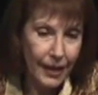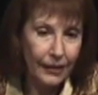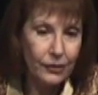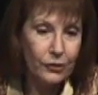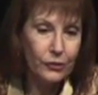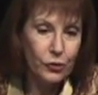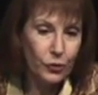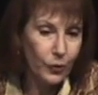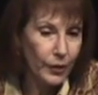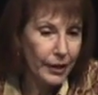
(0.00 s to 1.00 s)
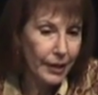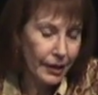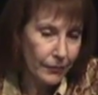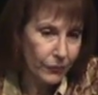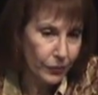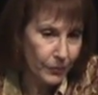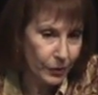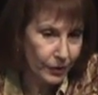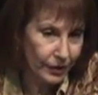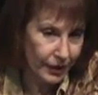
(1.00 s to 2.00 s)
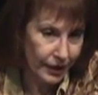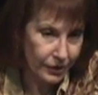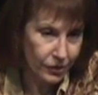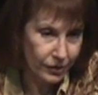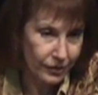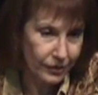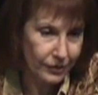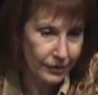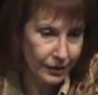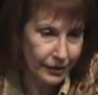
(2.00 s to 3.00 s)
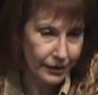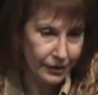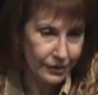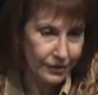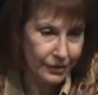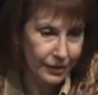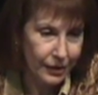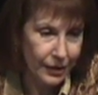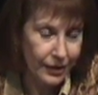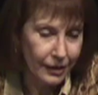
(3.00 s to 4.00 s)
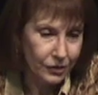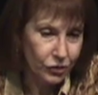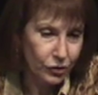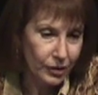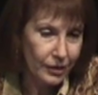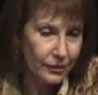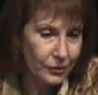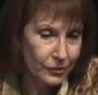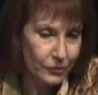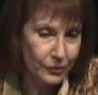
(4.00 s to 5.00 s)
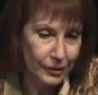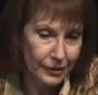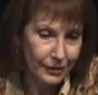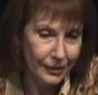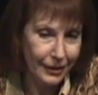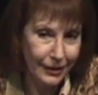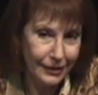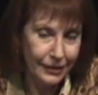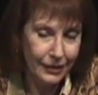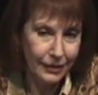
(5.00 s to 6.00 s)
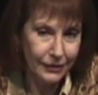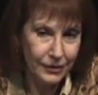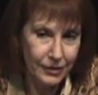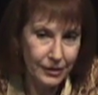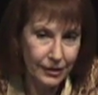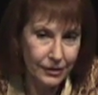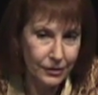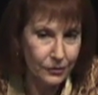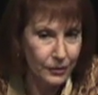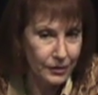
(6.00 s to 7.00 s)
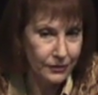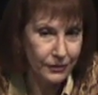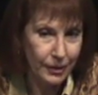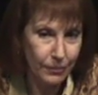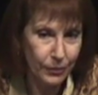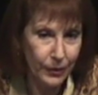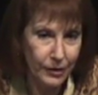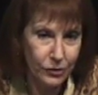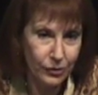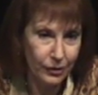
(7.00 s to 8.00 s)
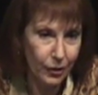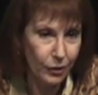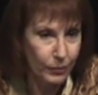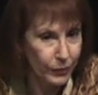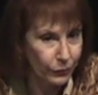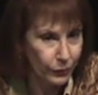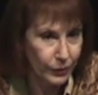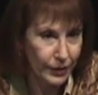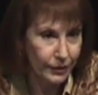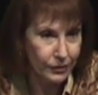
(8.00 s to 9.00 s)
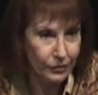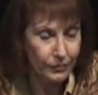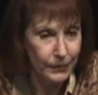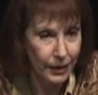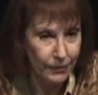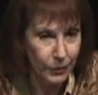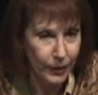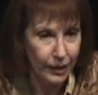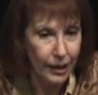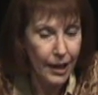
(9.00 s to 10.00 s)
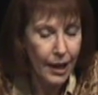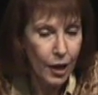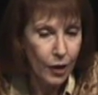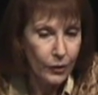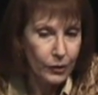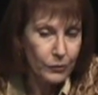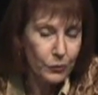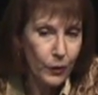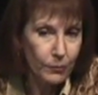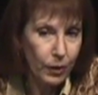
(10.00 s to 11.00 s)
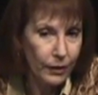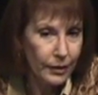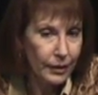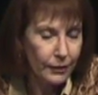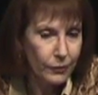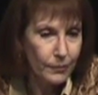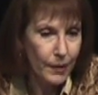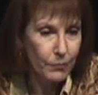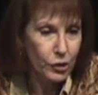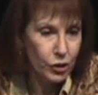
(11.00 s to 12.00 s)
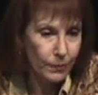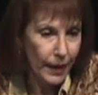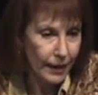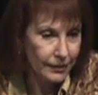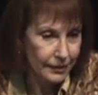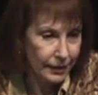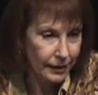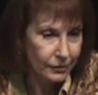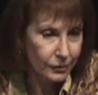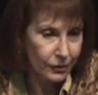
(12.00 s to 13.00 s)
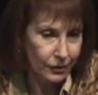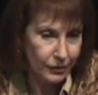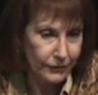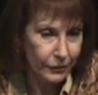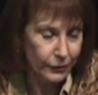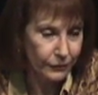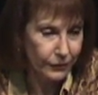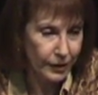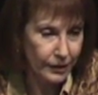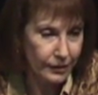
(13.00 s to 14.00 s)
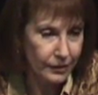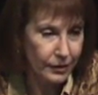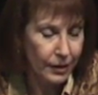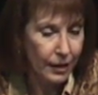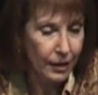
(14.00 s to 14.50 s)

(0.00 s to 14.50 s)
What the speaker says: and her joy came from her connections to others. She understood the idea of 6 degrees of separation long before that term came around. There was one party I remember she passed out to all of her friends